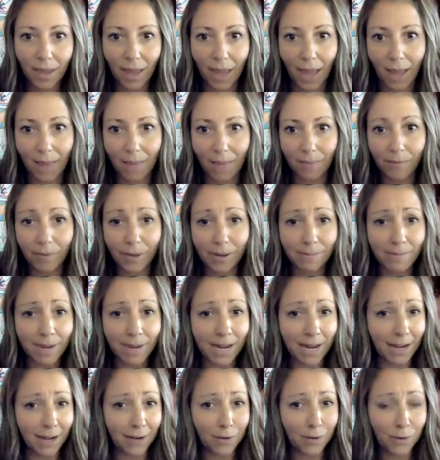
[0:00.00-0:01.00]
I've been
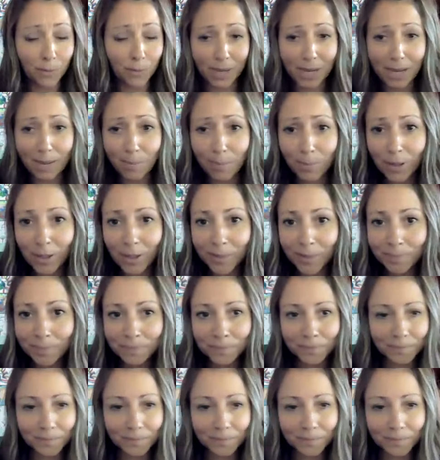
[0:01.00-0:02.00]
meeting new people,
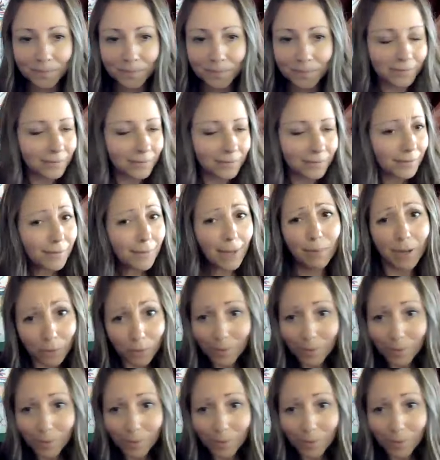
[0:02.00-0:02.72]
been